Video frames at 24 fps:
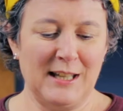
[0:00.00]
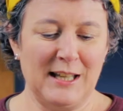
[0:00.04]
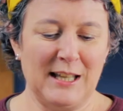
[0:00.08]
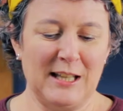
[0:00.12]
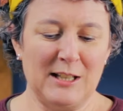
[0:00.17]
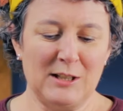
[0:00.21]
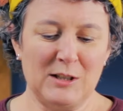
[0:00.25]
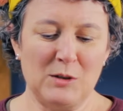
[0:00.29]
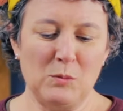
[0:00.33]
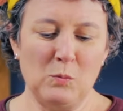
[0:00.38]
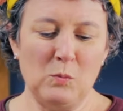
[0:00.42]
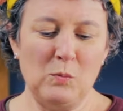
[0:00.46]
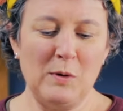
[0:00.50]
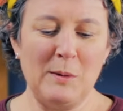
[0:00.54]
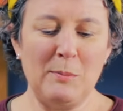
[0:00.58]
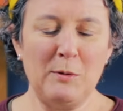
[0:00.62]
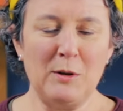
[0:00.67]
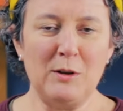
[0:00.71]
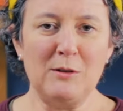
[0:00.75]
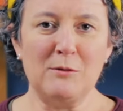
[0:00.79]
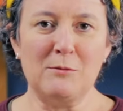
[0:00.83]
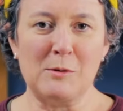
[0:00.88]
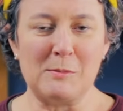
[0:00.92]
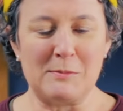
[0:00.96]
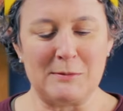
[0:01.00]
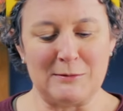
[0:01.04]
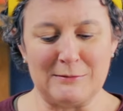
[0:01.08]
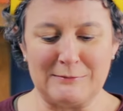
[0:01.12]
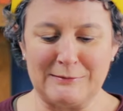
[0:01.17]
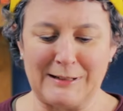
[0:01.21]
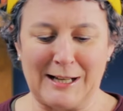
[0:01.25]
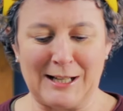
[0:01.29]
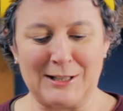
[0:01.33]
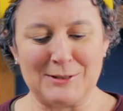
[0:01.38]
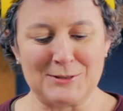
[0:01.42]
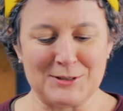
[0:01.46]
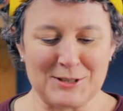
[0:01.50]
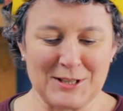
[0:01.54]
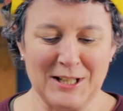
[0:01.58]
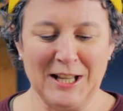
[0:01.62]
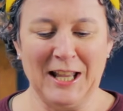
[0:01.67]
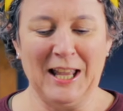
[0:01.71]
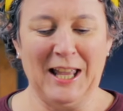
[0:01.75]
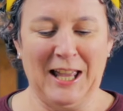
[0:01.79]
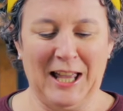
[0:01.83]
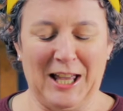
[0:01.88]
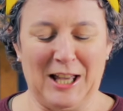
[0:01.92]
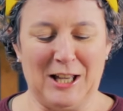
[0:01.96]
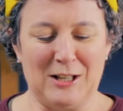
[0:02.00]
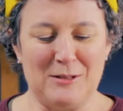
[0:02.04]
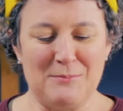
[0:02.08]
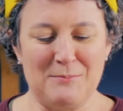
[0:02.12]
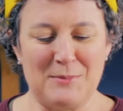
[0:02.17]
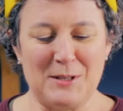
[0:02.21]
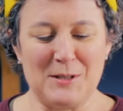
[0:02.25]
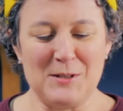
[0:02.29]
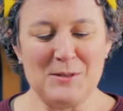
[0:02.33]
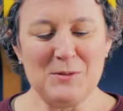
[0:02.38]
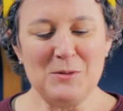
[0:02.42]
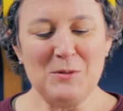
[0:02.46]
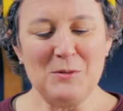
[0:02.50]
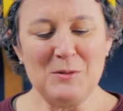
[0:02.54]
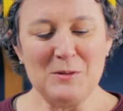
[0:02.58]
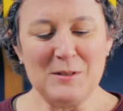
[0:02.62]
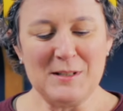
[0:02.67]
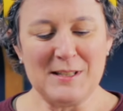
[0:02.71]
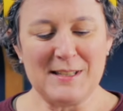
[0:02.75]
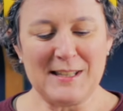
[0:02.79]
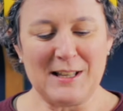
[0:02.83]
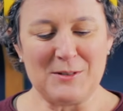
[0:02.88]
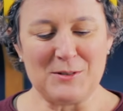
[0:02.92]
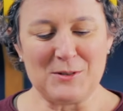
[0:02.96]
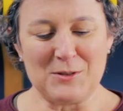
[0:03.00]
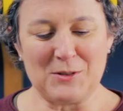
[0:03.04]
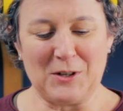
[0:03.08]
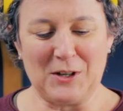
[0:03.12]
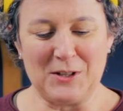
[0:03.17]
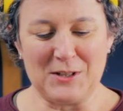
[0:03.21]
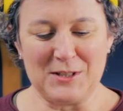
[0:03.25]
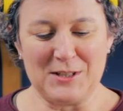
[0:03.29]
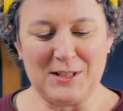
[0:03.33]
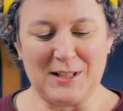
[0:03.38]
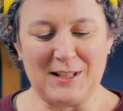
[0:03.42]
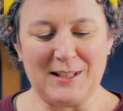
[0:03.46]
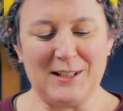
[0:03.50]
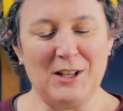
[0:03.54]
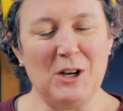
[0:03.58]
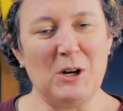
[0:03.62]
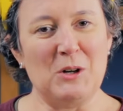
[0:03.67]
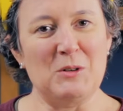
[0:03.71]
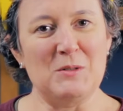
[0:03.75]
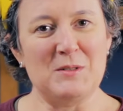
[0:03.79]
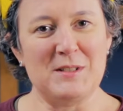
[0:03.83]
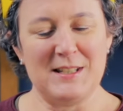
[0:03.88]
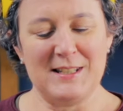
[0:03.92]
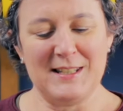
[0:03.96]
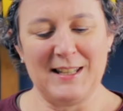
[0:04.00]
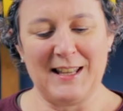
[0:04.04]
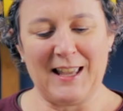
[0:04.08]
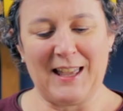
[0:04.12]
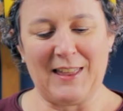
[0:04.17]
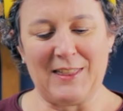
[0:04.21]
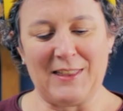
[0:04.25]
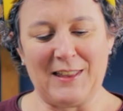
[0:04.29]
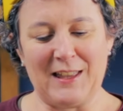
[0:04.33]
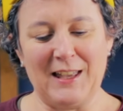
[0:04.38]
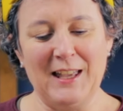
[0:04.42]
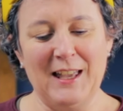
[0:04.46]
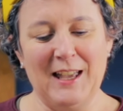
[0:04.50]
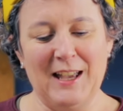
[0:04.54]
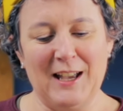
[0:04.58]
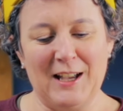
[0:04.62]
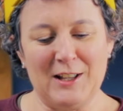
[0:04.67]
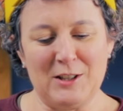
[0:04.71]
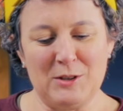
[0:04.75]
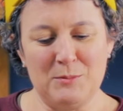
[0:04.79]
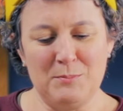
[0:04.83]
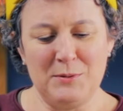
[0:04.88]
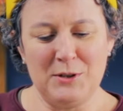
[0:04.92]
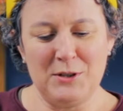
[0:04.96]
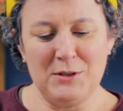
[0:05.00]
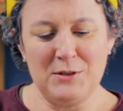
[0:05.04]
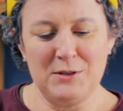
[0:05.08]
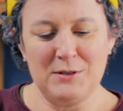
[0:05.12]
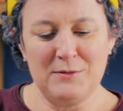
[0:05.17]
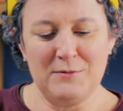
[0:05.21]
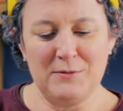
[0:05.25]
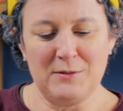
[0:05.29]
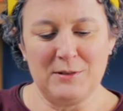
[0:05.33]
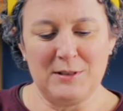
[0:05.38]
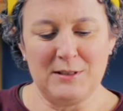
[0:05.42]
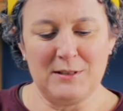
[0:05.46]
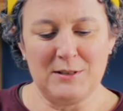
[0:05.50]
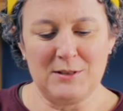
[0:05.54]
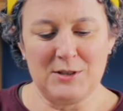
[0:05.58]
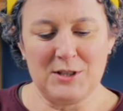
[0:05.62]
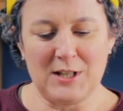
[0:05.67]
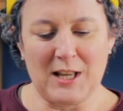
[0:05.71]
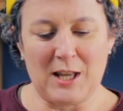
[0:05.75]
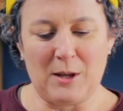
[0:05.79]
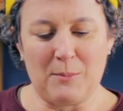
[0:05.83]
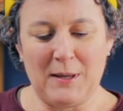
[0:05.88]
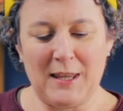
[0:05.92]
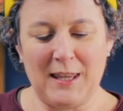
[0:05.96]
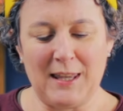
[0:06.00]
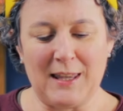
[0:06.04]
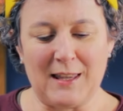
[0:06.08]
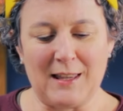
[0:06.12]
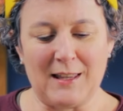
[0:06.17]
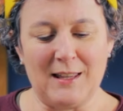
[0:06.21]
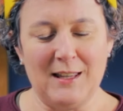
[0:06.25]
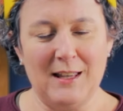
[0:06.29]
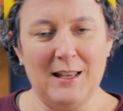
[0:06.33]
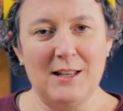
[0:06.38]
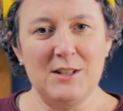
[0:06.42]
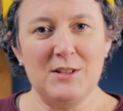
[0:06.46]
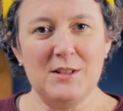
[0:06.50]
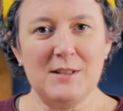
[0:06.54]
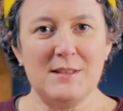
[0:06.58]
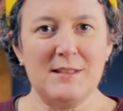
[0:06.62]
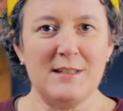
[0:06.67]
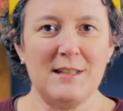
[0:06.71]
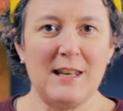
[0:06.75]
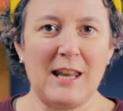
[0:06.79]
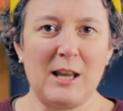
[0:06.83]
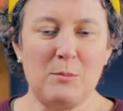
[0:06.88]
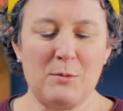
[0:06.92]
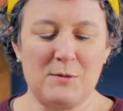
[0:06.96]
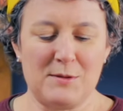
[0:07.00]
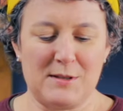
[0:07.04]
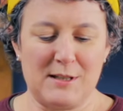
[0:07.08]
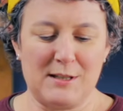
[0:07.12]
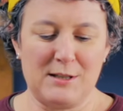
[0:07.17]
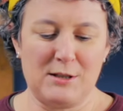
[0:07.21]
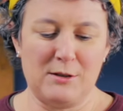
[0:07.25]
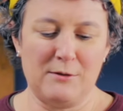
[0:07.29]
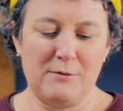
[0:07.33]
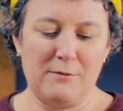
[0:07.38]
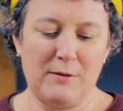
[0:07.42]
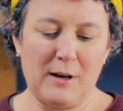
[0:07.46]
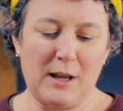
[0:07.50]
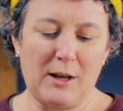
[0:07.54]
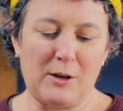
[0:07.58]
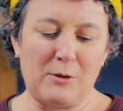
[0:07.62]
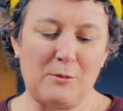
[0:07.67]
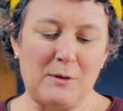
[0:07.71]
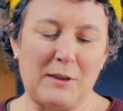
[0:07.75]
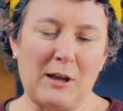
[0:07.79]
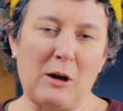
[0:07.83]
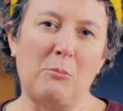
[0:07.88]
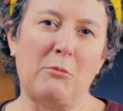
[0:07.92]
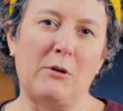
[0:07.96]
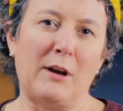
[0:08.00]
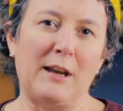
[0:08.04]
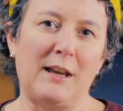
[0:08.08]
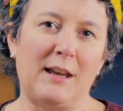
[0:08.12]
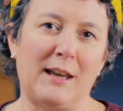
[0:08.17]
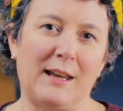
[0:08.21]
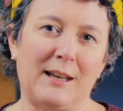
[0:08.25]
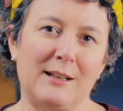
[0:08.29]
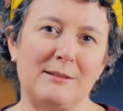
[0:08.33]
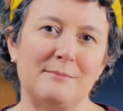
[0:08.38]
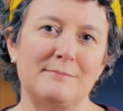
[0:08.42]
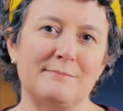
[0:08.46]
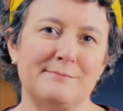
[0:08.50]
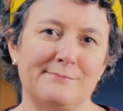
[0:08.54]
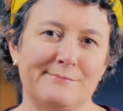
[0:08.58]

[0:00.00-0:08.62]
it can wibble and wobble around because all the cell structure holds it together, and the beautiful little shape here just enables it to flow without breaking.